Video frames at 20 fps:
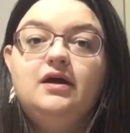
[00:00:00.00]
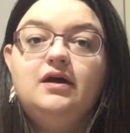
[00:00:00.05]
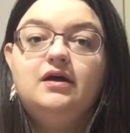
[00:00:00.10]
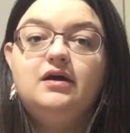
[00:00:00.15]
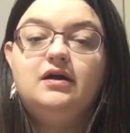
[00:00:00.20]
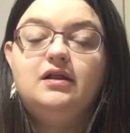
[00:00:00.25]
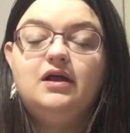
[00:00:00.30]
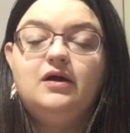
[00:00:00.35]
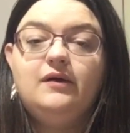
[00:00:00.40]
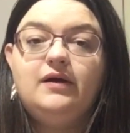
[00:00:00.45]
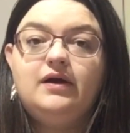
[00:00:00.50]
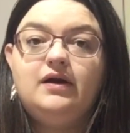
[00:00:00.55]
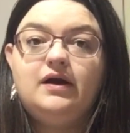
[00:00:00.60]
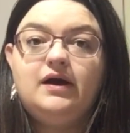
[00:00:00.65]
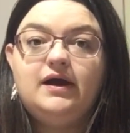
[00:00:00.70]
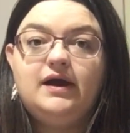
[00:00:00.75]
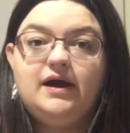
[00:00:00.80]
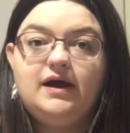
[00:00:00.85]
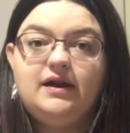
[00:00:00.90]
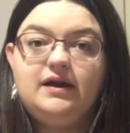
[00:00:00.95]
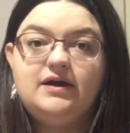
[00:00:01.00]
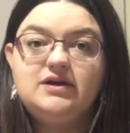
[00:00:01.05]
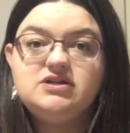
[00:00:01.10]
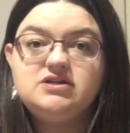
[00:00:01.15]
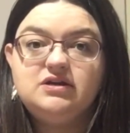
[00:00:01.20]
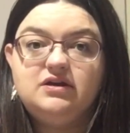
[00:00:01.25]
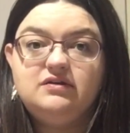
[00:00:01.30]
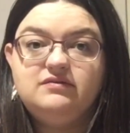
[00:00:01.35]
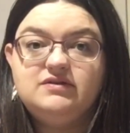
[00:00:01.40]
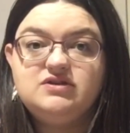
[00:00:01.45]
Chloe and I had
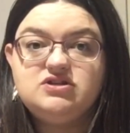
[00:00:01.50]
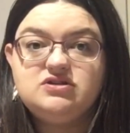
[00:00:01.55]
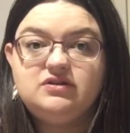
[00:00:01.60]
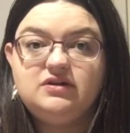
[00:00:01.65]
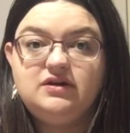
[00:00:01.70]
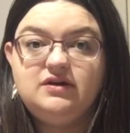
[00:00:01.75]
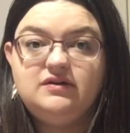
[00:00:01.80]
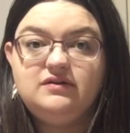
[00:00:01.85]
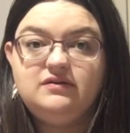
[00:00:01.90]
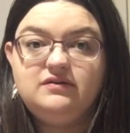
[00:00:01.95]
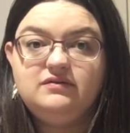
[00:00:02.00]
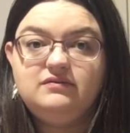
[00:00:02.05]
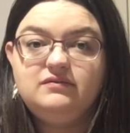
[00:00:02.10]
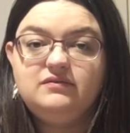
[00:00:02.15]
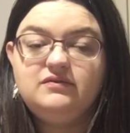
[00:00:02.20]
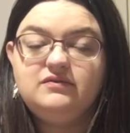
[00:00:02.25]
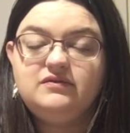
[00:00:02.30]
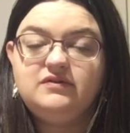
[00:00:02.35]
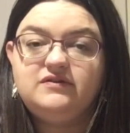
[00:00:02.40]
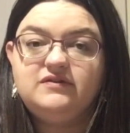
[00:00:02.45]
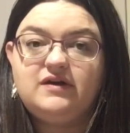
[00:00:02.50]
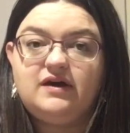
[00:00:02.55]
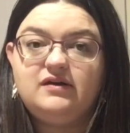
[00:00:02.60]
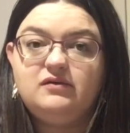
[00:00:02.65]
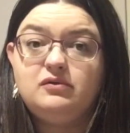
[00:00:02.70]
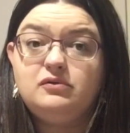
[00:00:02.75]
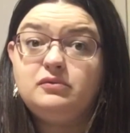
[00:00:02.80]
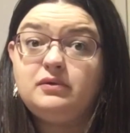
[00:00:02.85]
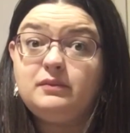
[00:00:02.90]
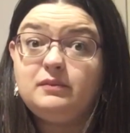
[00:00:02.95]
actually originally
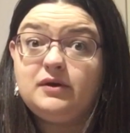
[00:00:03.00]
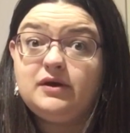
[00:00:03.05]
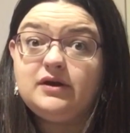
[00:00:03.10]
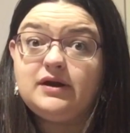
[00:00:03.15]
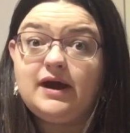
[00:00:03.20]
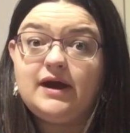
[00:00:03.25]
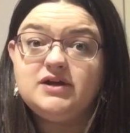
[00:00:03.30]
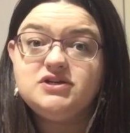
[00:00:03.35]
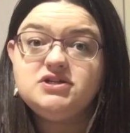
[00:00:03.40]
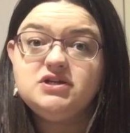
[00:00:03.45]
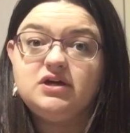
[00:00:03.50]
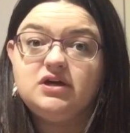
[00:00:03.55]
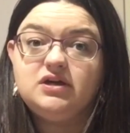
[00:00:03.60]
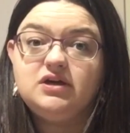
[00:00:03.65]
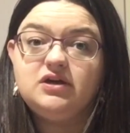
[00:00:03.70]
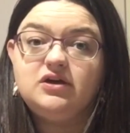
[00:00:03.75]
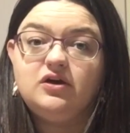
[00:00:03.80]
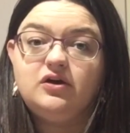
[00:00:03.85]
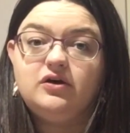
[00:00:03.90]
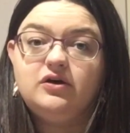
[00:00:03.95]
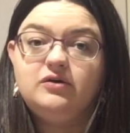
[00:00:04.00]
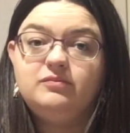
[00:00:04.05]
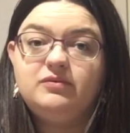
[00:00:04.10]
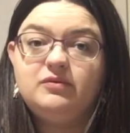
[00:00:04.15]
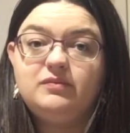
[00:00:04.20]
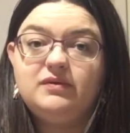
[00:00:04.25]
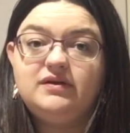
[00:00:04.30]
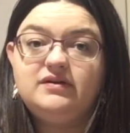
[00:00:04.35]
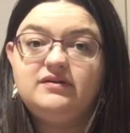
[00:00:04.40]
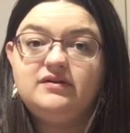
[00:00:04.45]
decided we weren't actually going to go, but
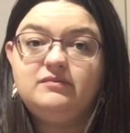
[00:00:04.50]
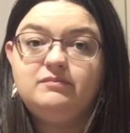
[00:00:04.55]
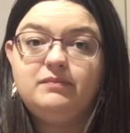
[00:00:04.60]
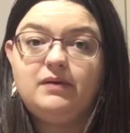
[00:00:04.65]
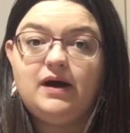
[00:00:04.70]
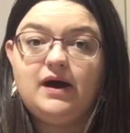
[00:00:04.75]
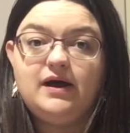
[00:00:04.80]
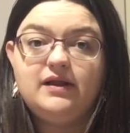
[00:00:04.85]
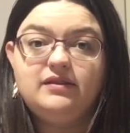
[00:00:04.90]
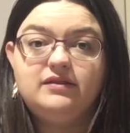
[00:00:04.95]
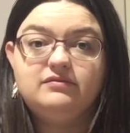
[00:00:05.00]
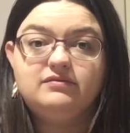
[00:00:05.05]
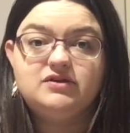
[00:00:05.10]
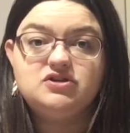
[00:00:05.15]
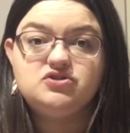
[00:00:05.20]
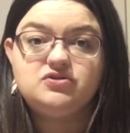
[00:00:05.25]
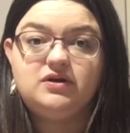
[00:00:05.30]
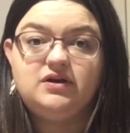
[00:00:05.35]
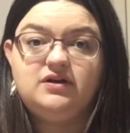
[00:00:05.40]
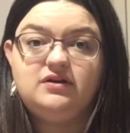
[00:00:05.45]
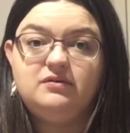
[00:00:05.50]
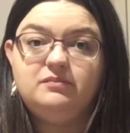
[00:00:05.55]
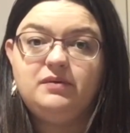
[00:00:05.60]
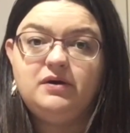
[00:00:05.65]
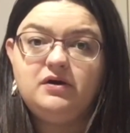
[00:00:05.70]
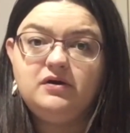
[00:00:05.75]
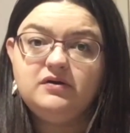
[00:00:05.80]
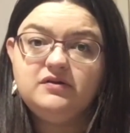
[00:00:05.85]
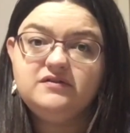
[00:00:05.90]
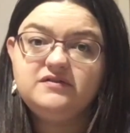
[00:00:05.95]
we did buy the retreat in a
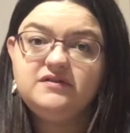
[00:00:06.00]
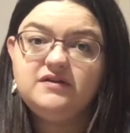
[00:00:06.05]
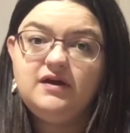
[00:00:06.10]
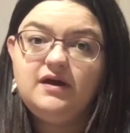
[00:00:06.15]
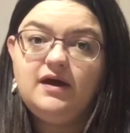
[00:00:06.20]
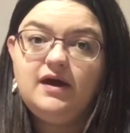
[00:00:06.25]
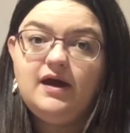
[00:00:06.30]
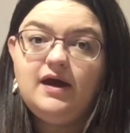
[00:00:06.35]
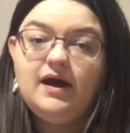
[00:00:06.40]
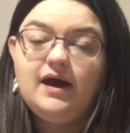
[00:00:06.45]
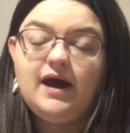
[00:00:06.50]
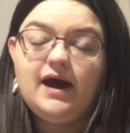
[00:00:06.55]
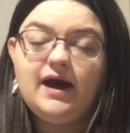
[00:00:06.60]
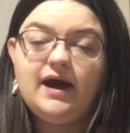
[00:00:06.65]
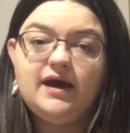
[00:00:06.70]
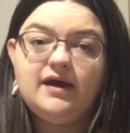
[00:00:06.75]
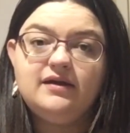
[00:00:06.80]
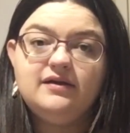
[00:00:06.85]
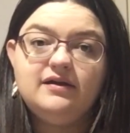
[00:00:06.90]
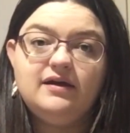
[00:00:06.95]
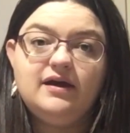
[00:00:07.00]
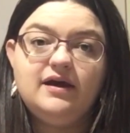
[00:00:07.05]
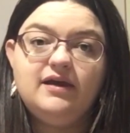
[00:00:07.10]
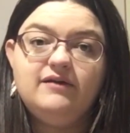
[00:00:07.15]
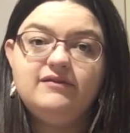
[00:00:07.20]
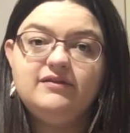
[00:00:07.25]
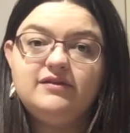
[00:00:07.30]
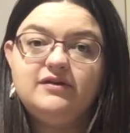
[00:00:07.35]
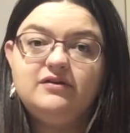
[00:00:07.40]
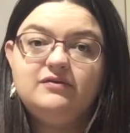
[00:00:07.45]
box. And
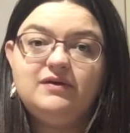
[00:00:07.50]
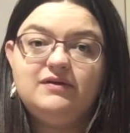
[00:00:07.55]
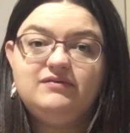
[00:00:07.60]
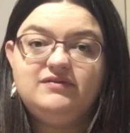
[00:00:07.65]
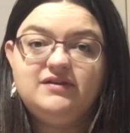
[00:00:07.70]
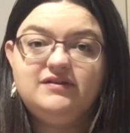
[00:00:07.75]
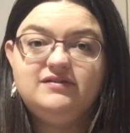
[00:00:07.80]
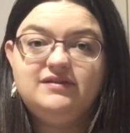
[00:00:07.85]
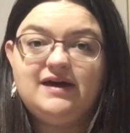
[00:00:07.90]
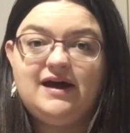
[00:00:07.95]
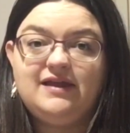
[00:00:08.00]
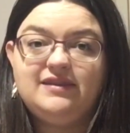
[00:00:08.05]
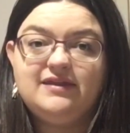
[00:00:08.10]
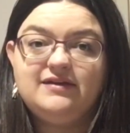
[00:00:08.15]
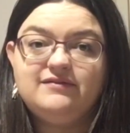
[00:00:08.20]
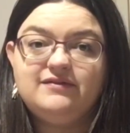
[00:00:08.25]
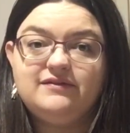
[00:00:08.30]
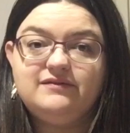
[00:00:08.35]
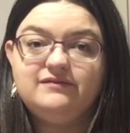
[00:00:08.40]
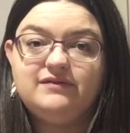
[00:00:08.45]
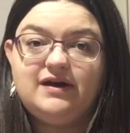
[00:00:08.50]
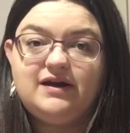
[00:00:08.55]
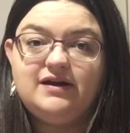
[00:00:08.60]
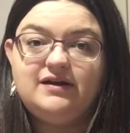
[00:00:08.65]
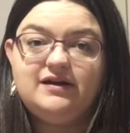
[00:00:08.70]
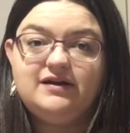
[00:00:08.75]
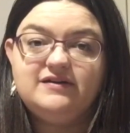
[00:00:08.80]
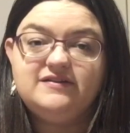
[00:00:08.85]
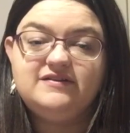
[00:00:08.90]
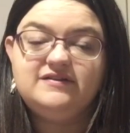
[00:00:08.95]
even though we did that, they've invited
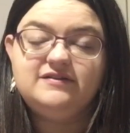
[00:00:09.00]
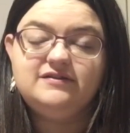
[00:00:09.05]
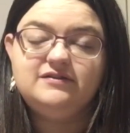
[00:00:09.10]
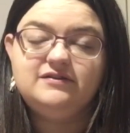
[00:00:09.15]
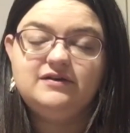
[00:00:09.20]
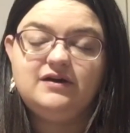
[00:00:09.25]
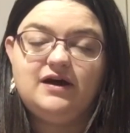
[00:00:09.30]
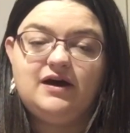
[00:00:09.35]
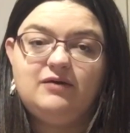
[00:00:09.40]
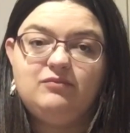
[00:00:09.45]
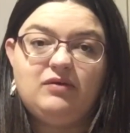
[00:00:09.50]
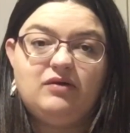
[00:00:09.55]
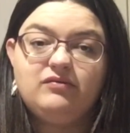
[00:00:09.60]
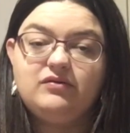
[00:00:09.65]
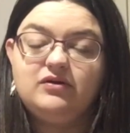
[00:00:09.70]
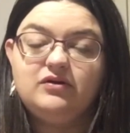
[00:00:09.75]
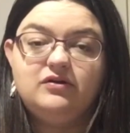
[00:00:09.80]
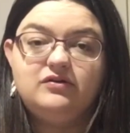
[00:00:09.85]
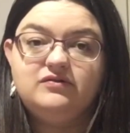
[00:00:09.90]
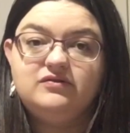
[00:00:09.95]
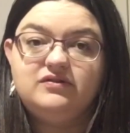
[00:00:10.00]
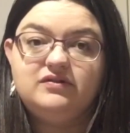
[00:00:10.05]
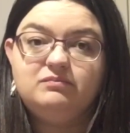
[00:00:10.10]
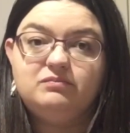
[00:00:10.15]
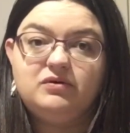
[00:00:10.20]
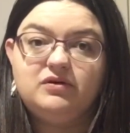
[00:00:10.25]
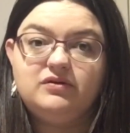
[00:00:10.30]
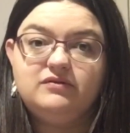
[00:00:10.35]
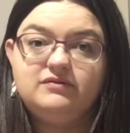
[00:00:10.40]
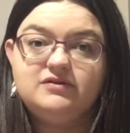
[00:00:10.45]
us to, everyone who did
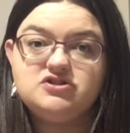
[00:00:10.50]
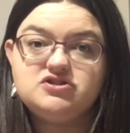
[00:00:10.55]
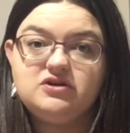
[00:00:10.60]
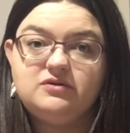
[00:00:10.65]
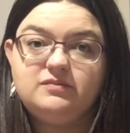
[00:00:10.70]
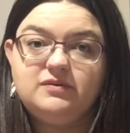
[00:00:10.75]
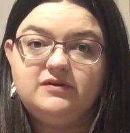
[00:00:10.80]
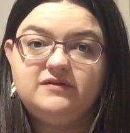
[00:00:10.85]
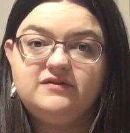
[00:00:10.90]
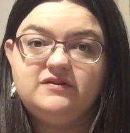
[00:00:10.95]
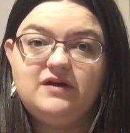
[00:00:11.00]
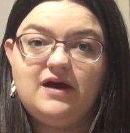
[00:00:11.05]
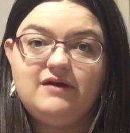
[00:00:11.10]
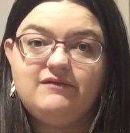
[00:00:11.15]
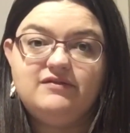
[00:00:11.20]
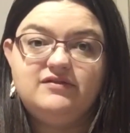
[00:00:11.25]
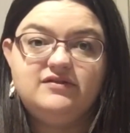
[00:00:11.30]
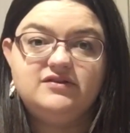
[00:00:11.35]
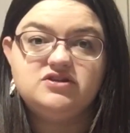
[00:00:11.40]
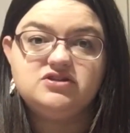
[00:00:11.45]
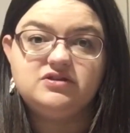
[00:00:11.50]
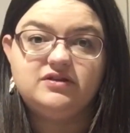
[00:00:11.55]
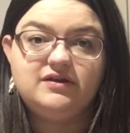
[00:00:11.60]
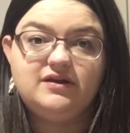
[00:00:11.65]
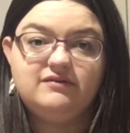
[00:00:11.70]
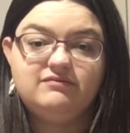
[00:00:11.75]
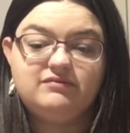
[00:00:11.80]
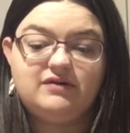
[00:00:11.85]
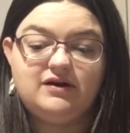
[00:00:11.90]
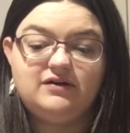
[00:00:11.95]
bought the retreat in a box, to have a digitally
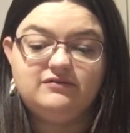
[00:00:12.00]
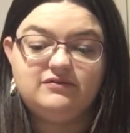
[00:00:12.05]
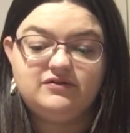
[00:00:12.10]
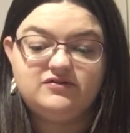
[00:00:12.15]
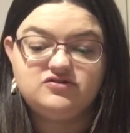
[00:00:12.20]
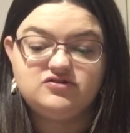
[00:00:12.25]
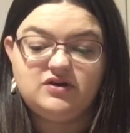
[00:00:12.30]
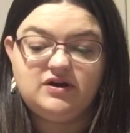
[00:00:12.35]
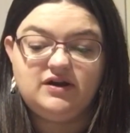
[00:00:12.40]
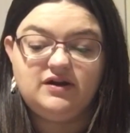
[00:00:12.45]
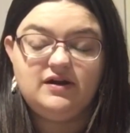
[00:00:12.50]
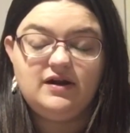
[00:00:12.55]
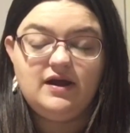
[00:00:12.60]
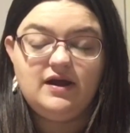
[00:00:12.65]
run retreat.